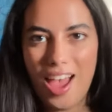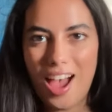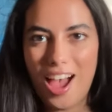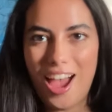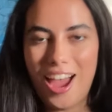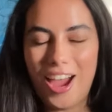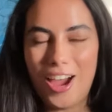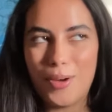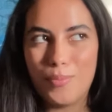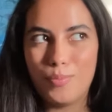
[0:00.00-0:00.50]

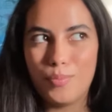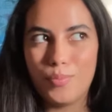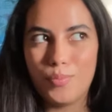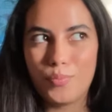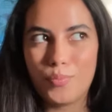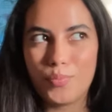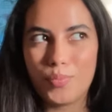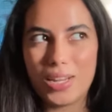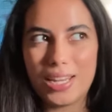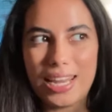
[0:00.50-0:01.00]

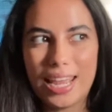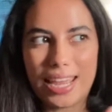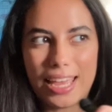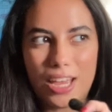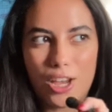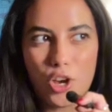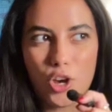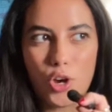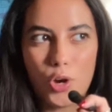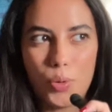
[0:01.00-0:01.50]
Like a
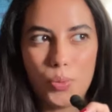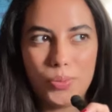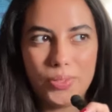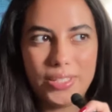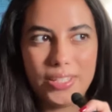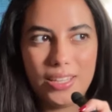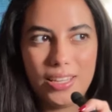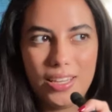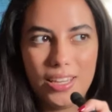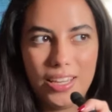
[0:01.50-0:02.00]

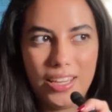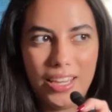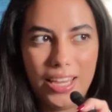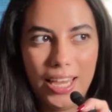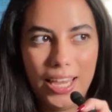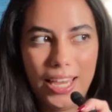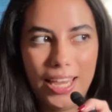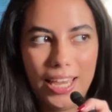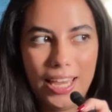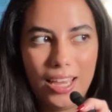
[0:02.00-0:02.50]
cozy,
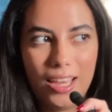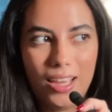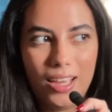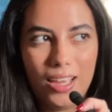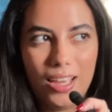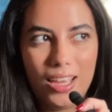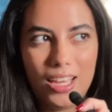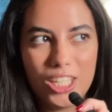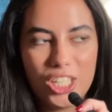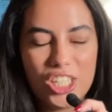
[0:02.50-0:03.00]

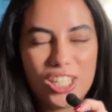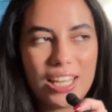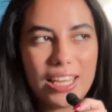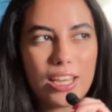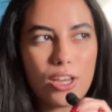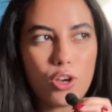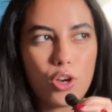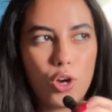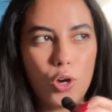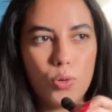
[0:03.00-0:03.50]
just like a
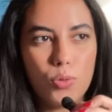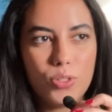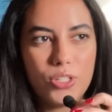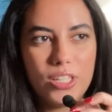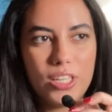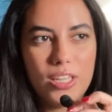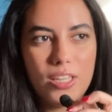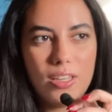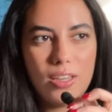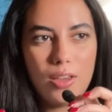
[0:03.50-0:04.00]

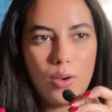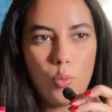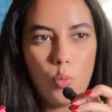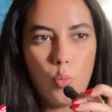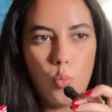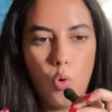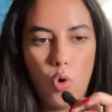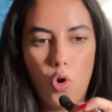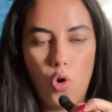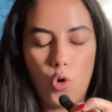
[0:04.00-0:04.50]
cozy,
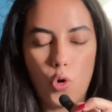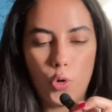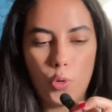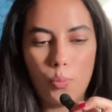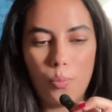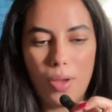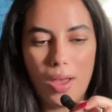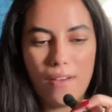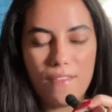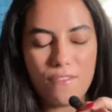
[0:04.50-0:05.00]

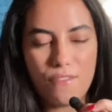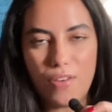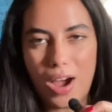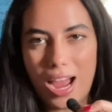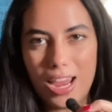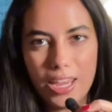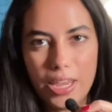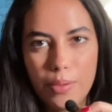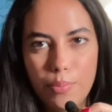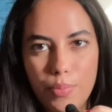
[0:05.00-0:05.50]
warm
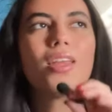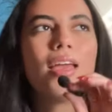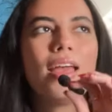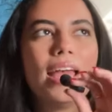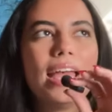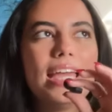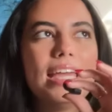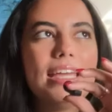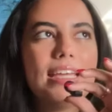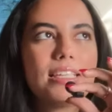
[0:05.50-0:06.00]
vibe.
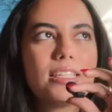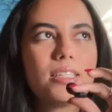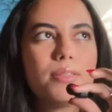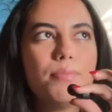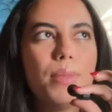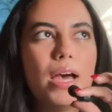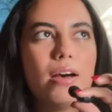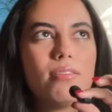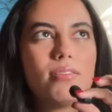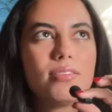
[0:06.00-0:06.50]
It
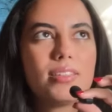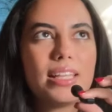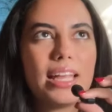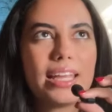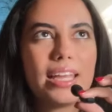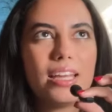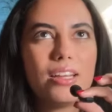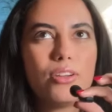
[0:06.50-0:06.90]
smells like a